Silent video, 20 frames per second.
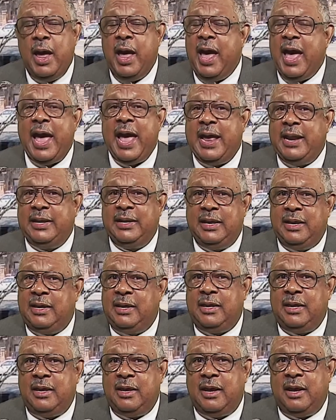And,
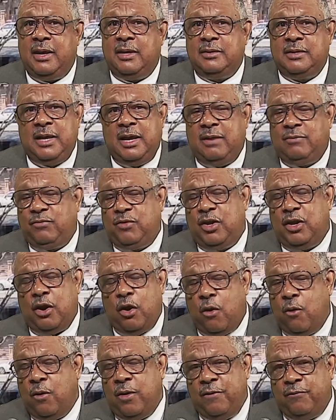uh, it, you
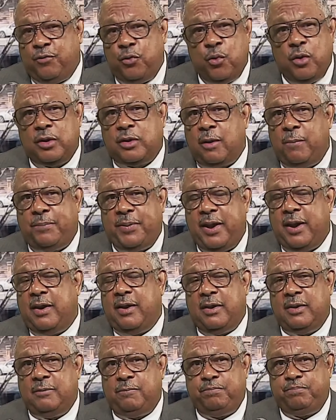know, if you want to
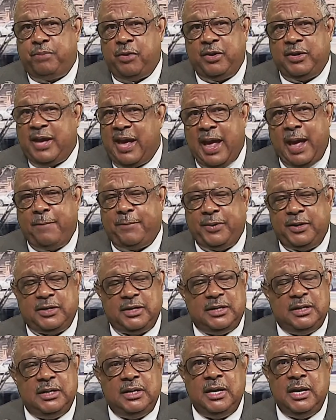compare per
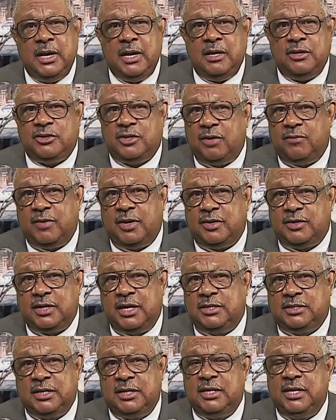capita
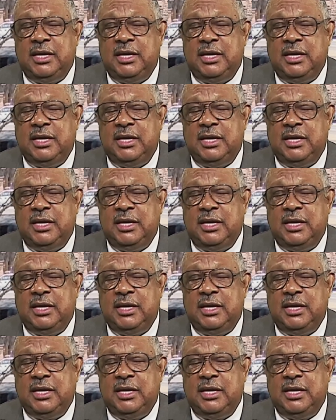civilization,